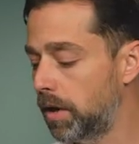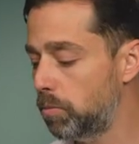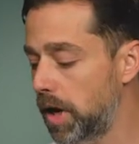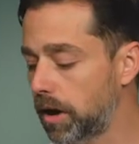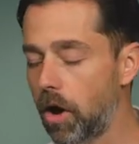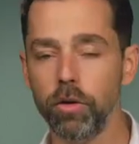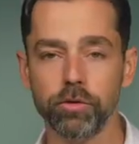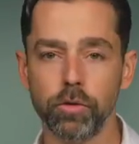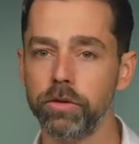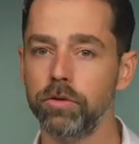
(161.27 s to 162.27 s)
make all
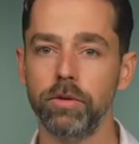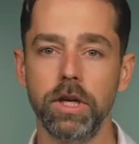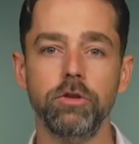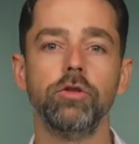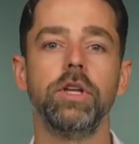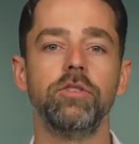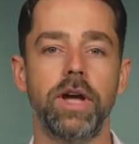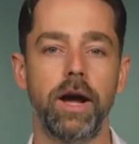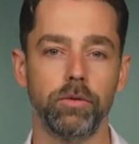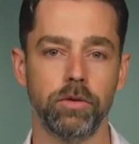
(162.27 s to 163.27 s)
sorts of interesting
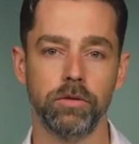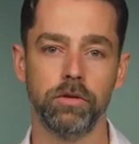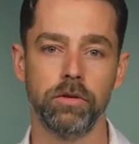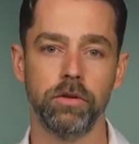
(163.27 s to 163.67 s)
sounds.